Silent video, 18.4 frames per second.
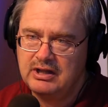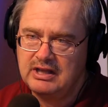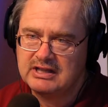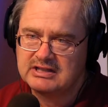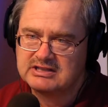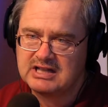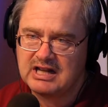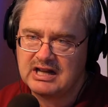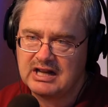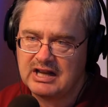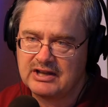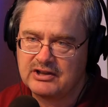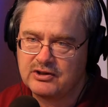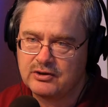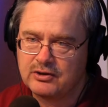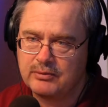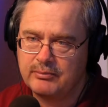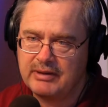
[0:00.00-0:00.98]
it's not
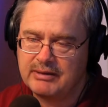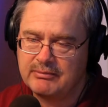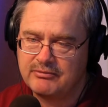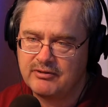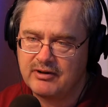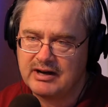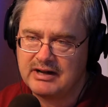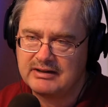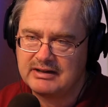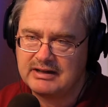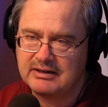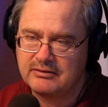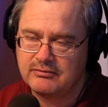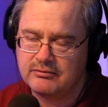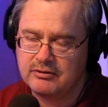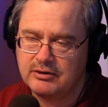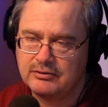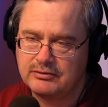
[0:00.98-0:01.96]
like you're going to be able to drive
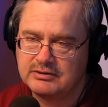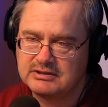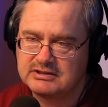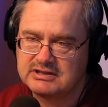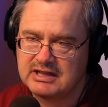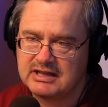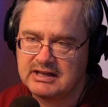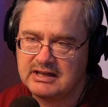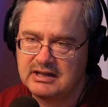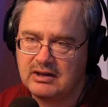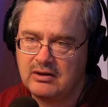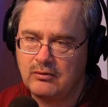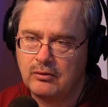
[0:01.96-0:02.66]
down the road and say,